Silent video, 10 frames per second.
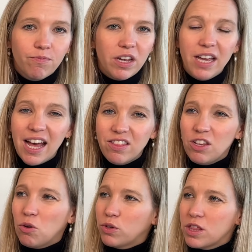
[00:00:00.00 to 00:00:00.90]
Again,
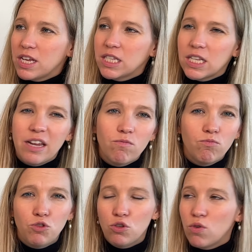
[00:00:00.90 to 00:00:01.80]
the only things I
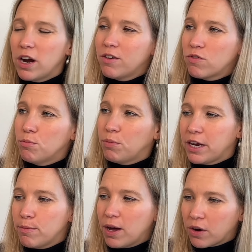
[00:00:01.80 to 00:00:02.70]
do kind of
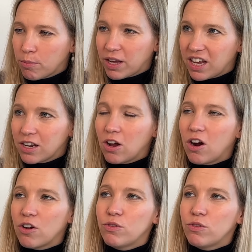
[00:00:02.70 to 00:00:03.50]
complain about a bit are